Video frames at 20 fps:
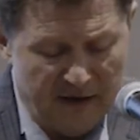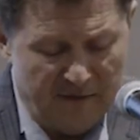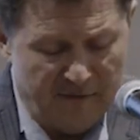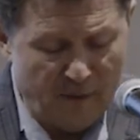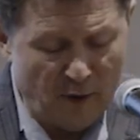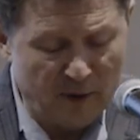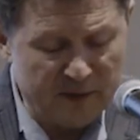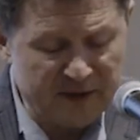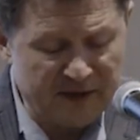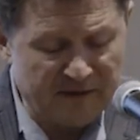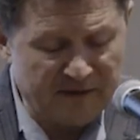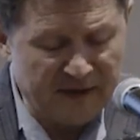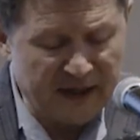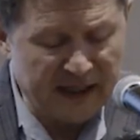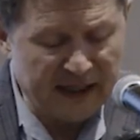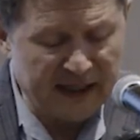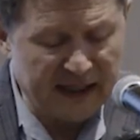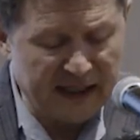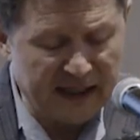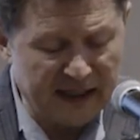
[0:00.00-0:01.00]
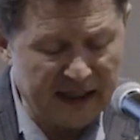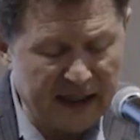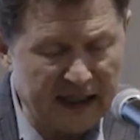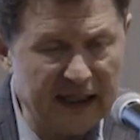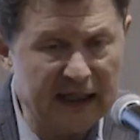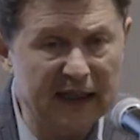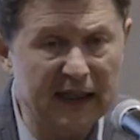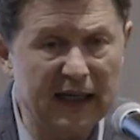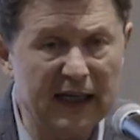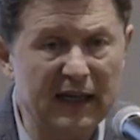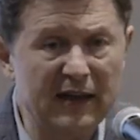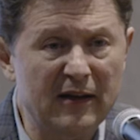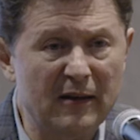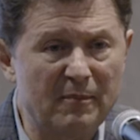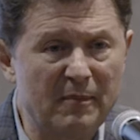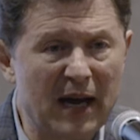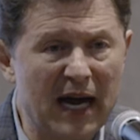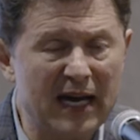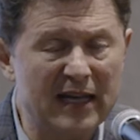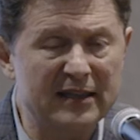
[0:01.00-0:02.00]
forms of thinking in
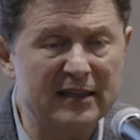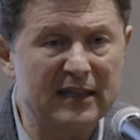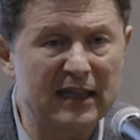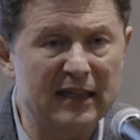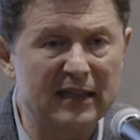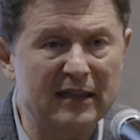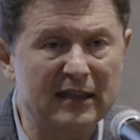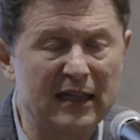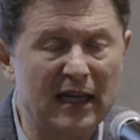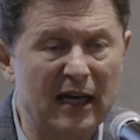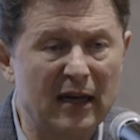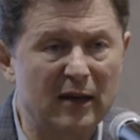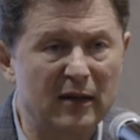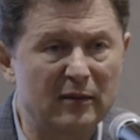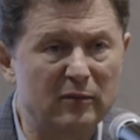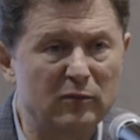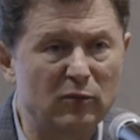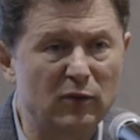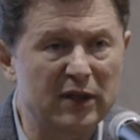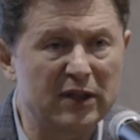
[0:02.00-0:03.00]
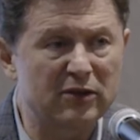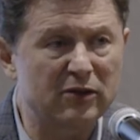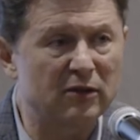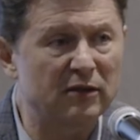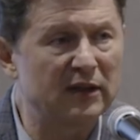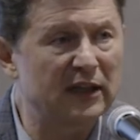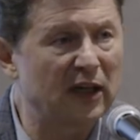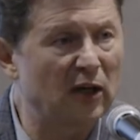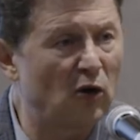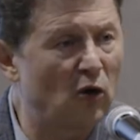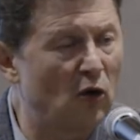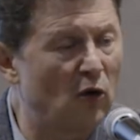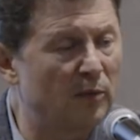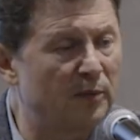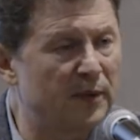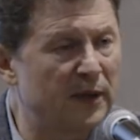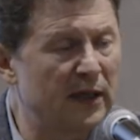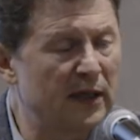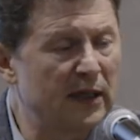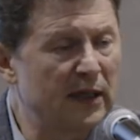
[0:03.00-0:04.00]
the past, and we certainly
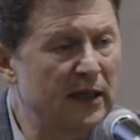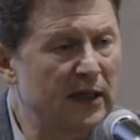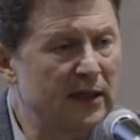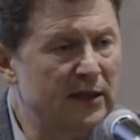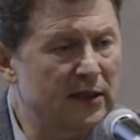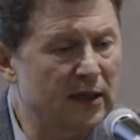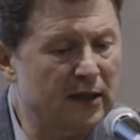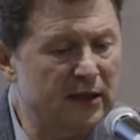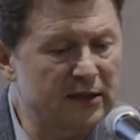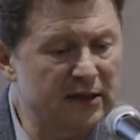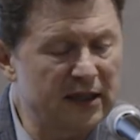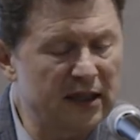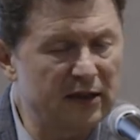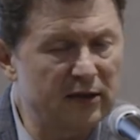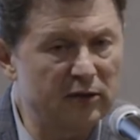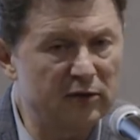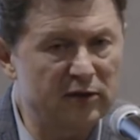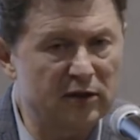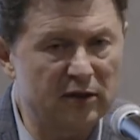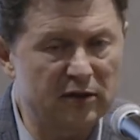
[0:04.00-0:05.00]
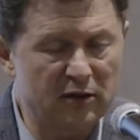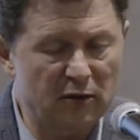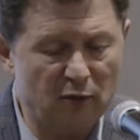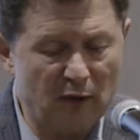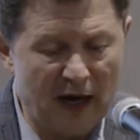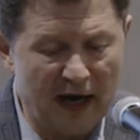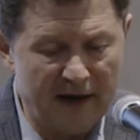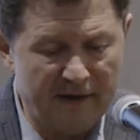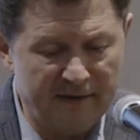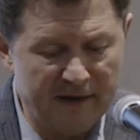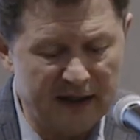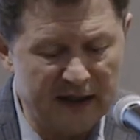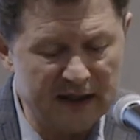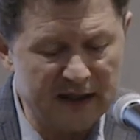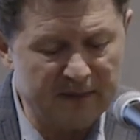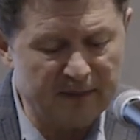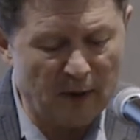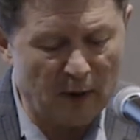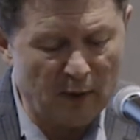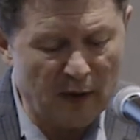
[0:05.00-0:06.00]
hope to continue to derive
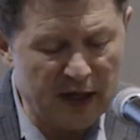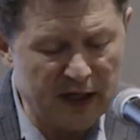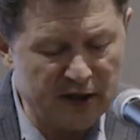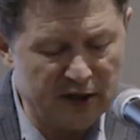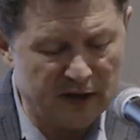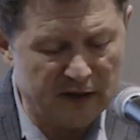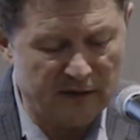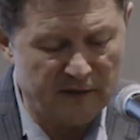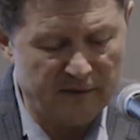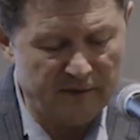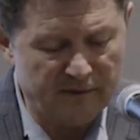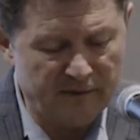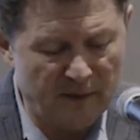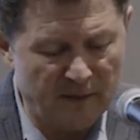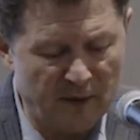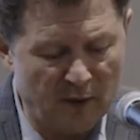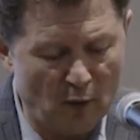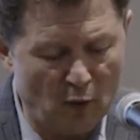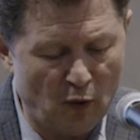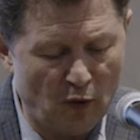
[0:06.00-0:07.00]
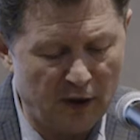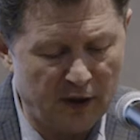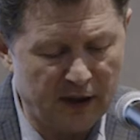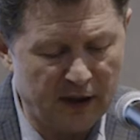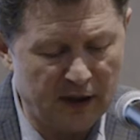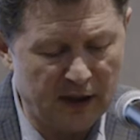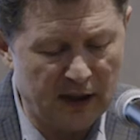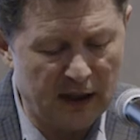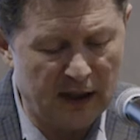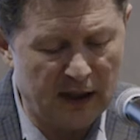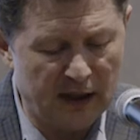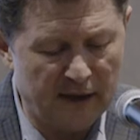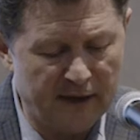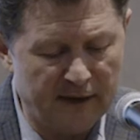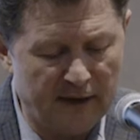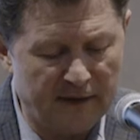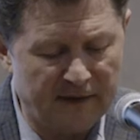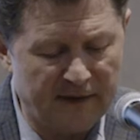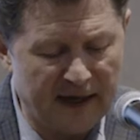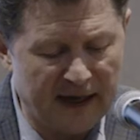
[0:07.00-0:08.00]
inspiration from the work
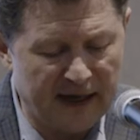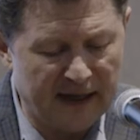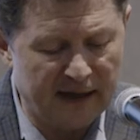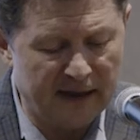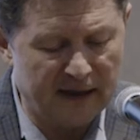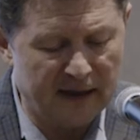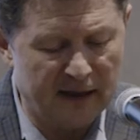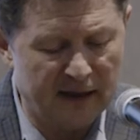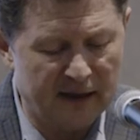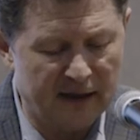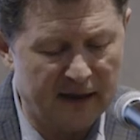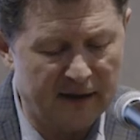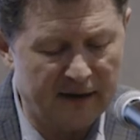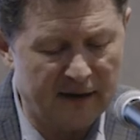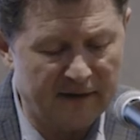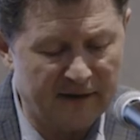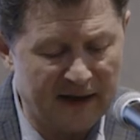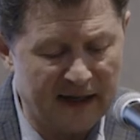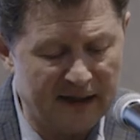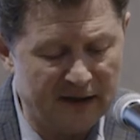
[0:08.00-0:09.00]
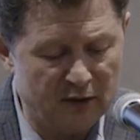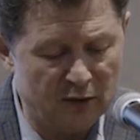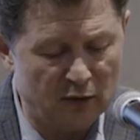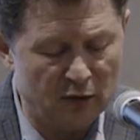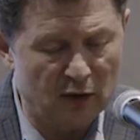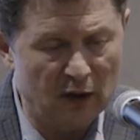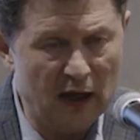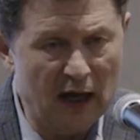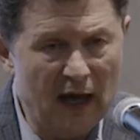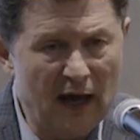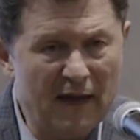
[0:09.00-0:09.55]
that they do.